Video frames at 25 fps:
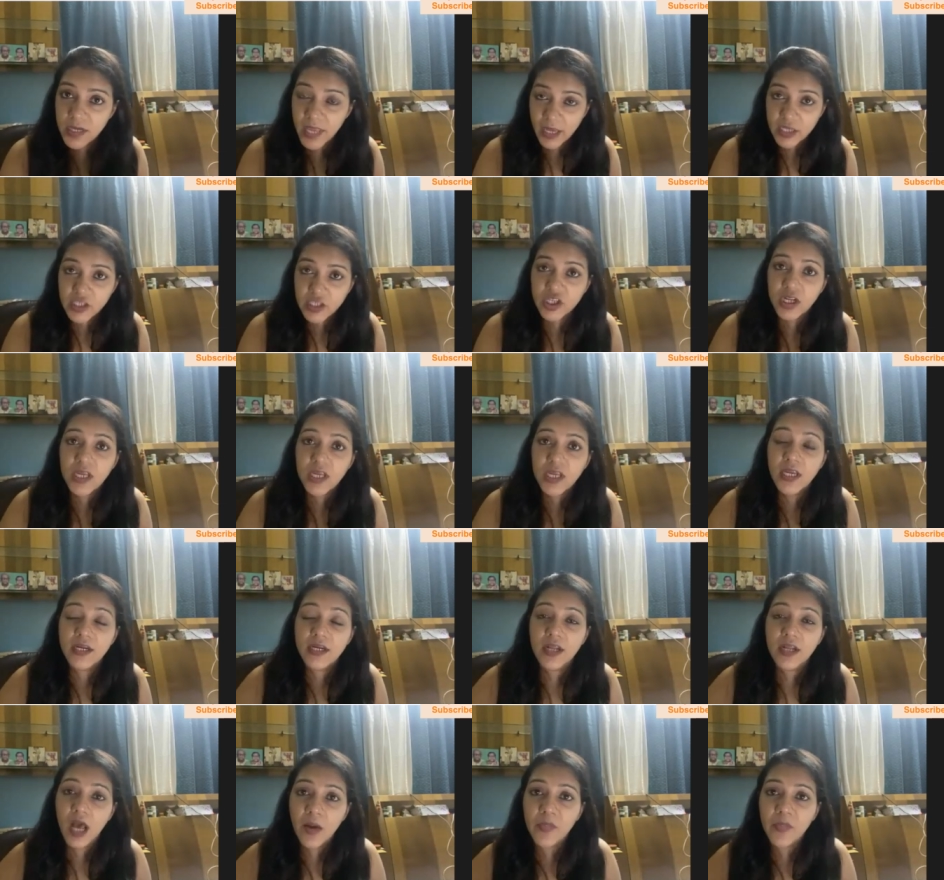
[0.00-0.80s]
actually
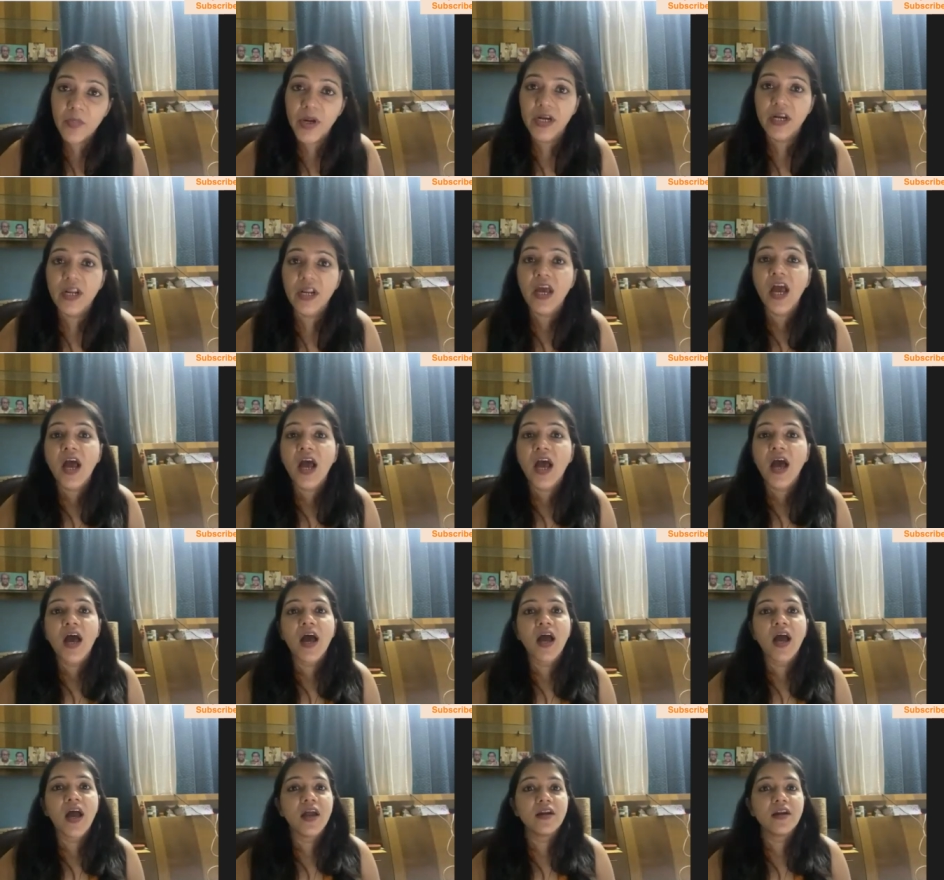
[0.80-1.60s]
it happened
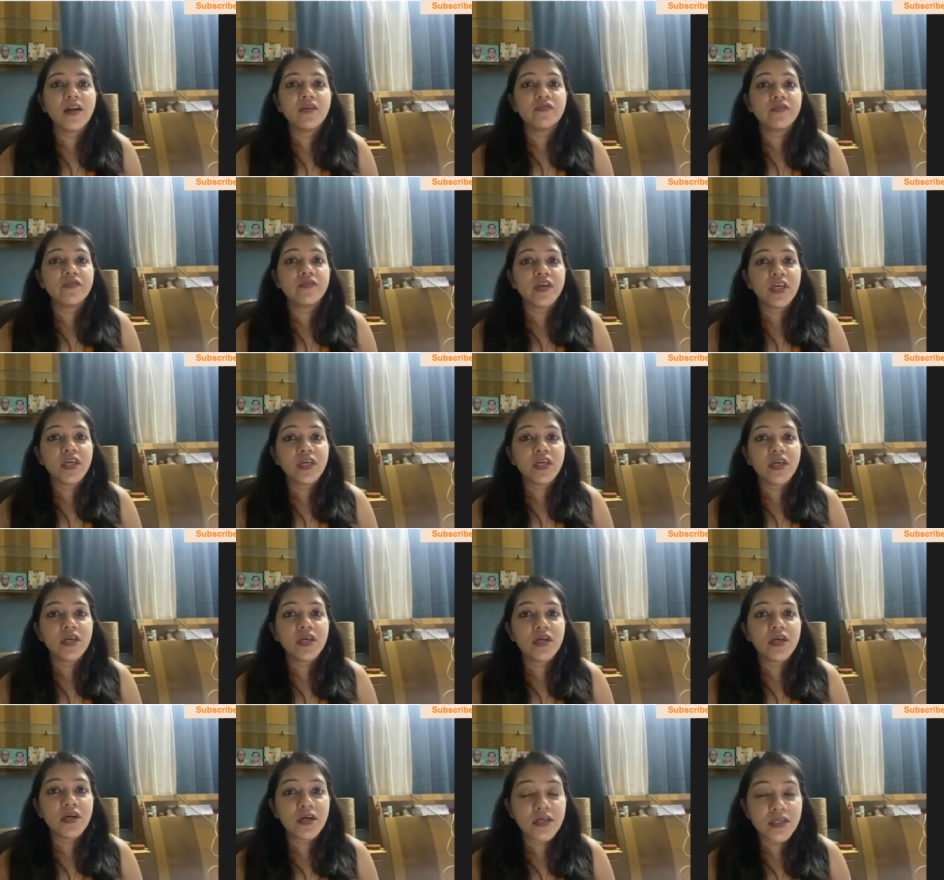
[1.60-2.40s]
and
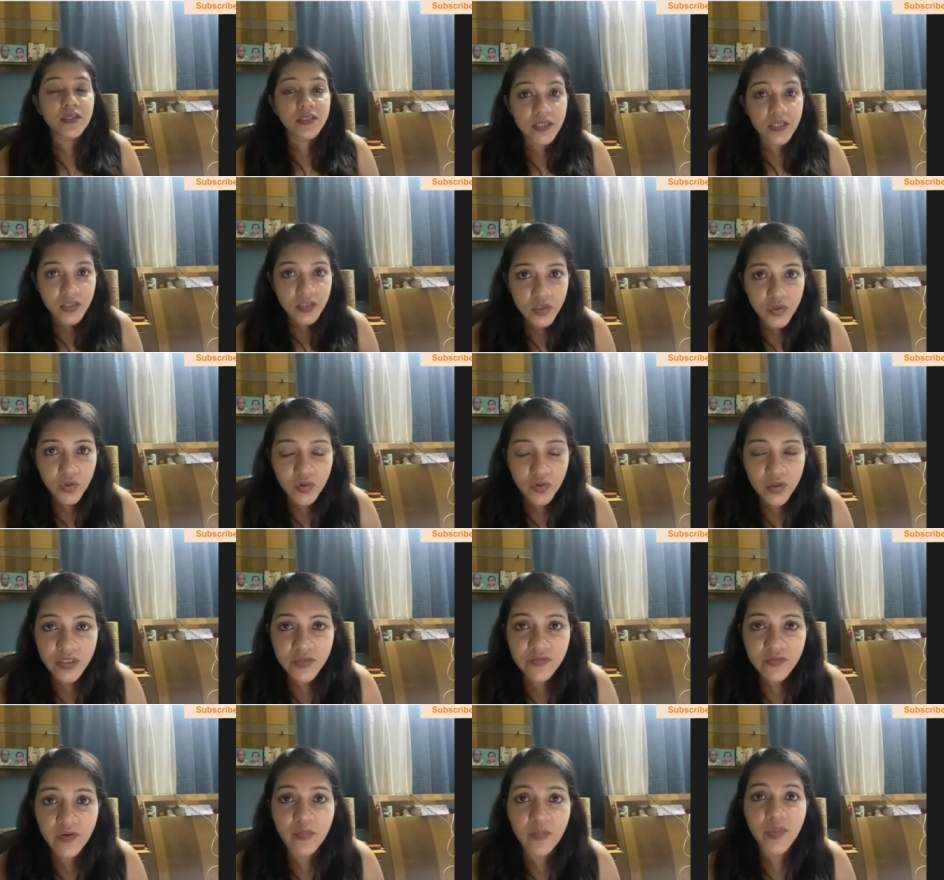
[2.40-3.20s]
we uh, did
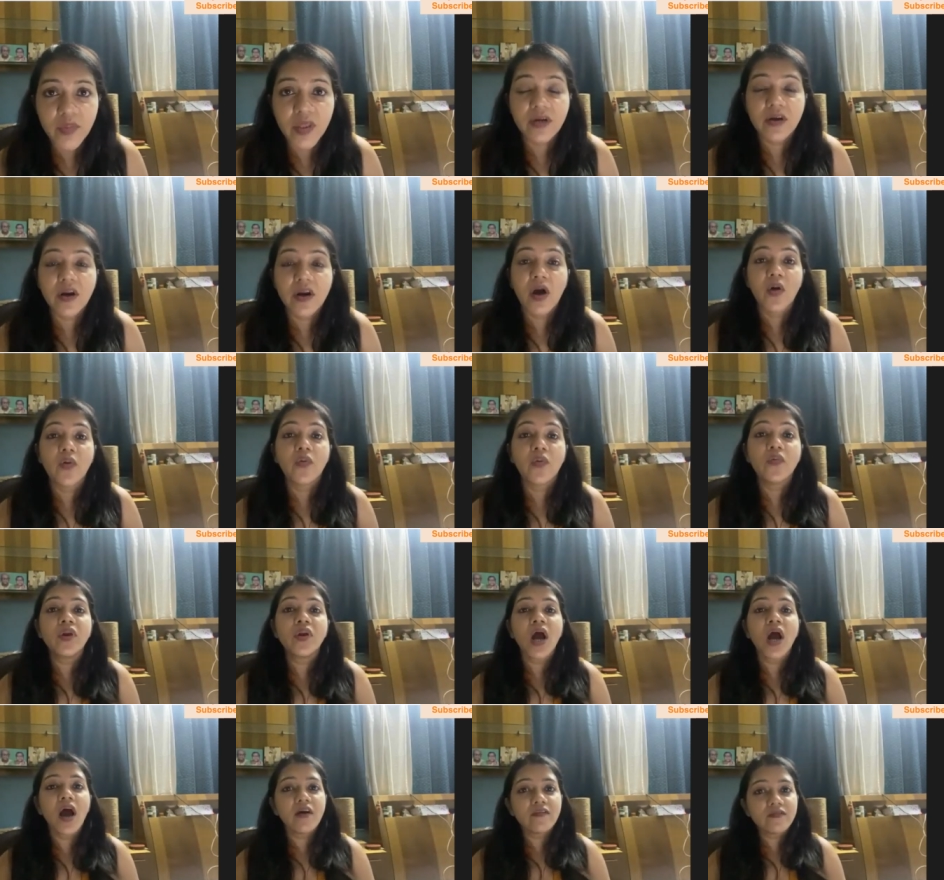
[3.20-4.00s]
stories from the
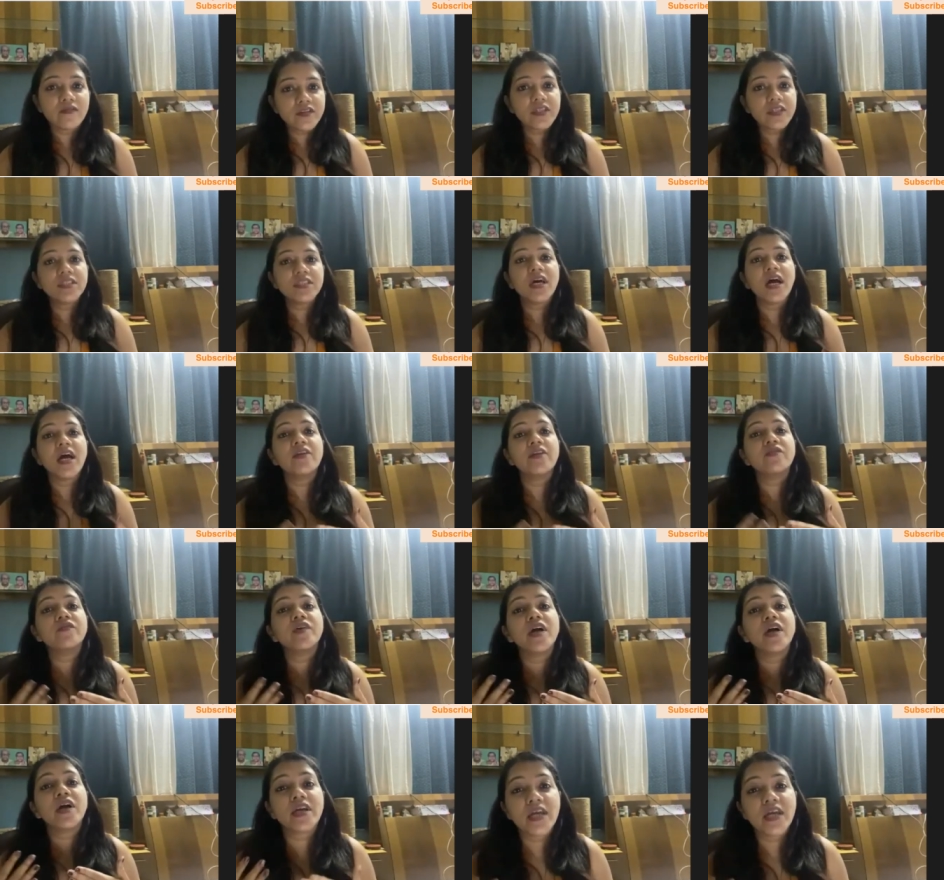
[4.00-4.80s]
ground after that
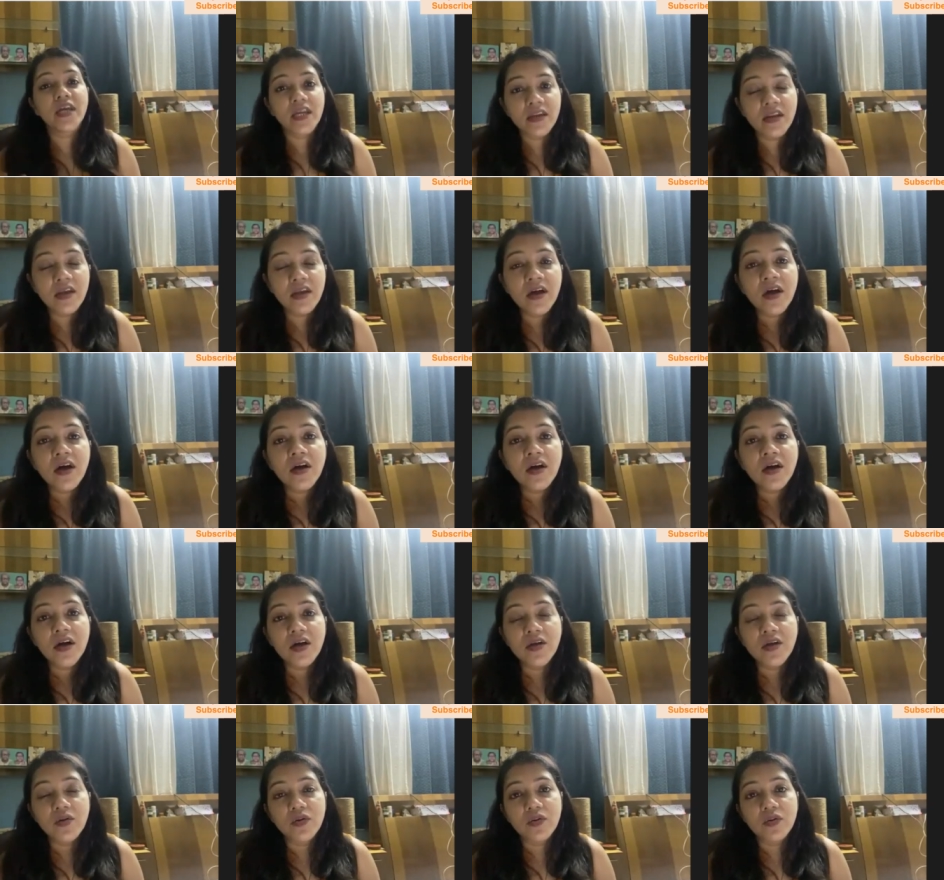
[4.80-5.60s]
we again
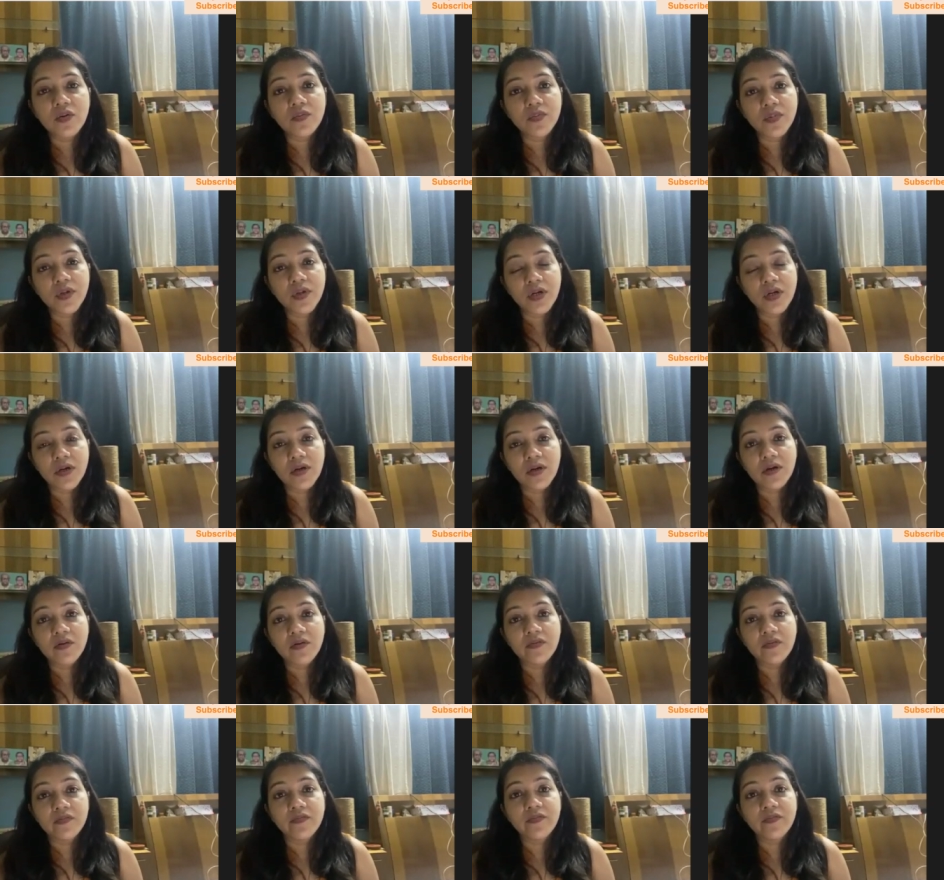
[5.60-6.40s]
you know uh,